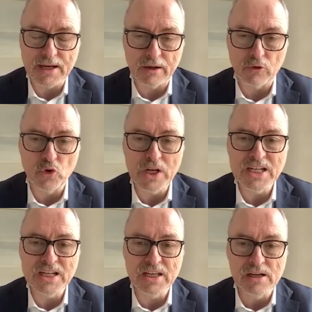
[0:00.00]
Green
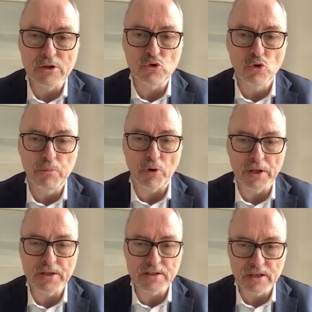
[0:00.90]
Deal
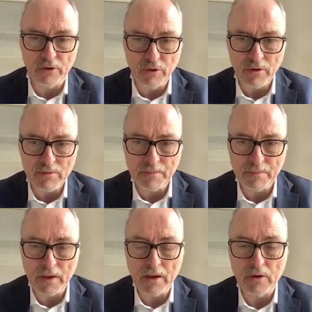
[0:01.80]
2.0,
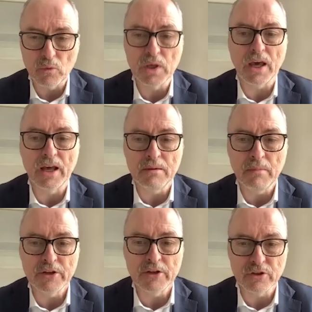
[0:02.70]
we can
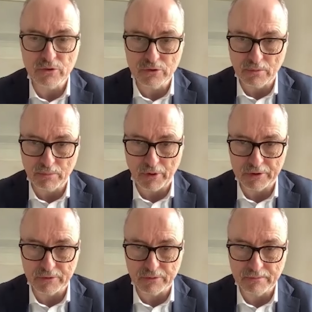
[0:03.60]
imagine to
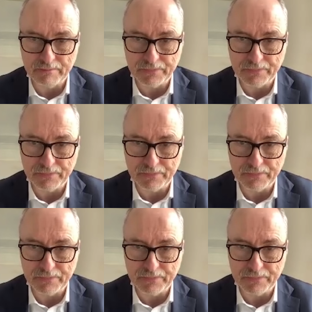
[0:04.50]
support you.